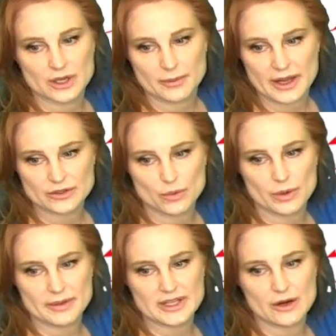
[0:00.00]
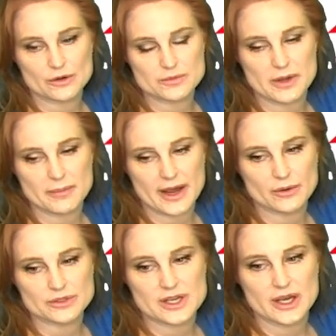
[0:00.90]
coming out. Don't worry about the arrows being
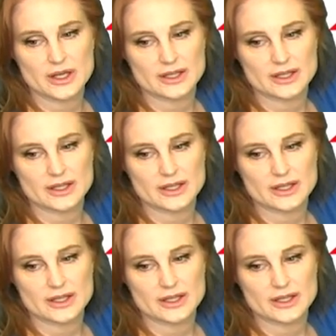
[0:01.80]
backwards.